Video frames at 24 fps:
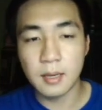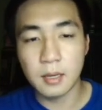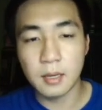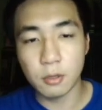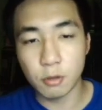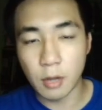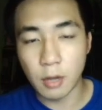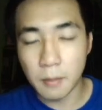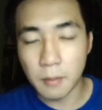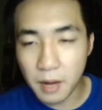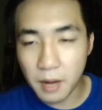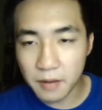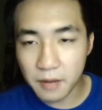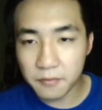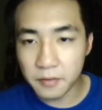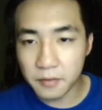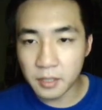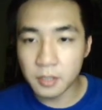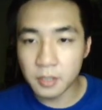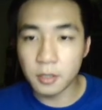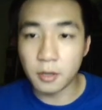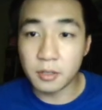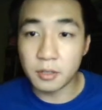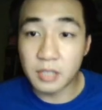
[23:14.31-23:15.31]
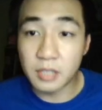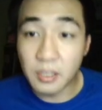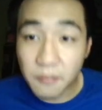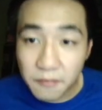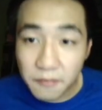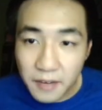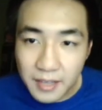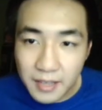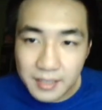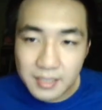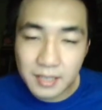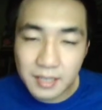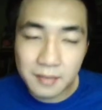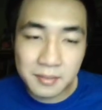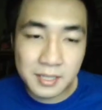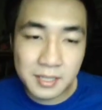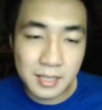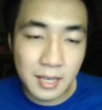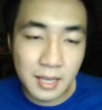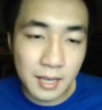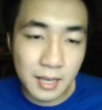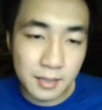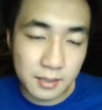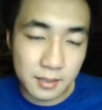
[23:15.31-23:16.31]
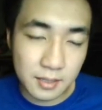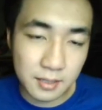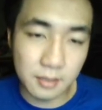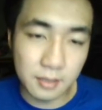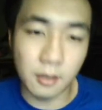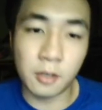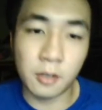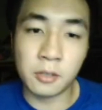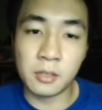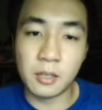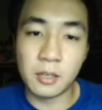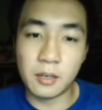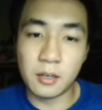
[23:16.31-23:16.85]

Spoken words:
you are buffing your defensive stats on